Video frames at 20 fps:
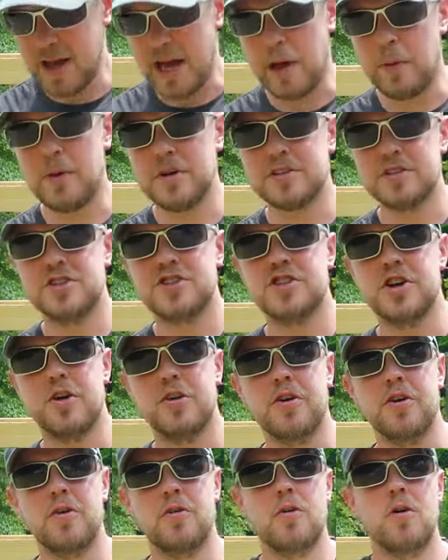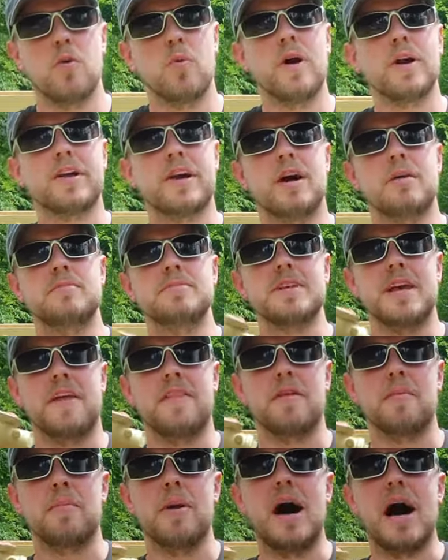I want to show you what comes
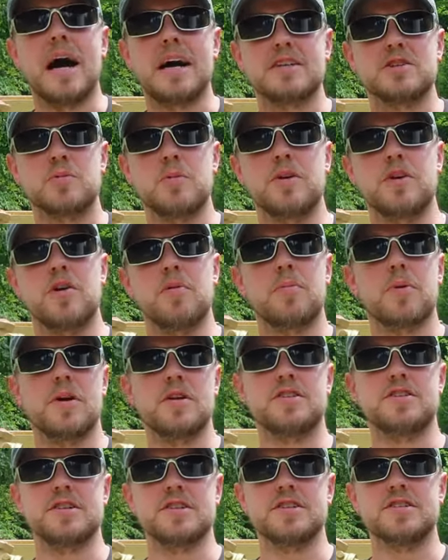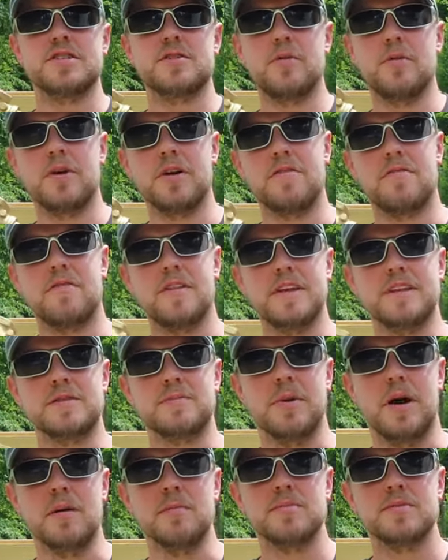in the box when you purchase one of
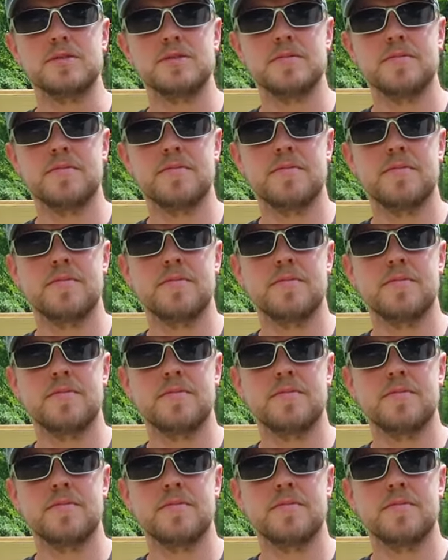these pumps.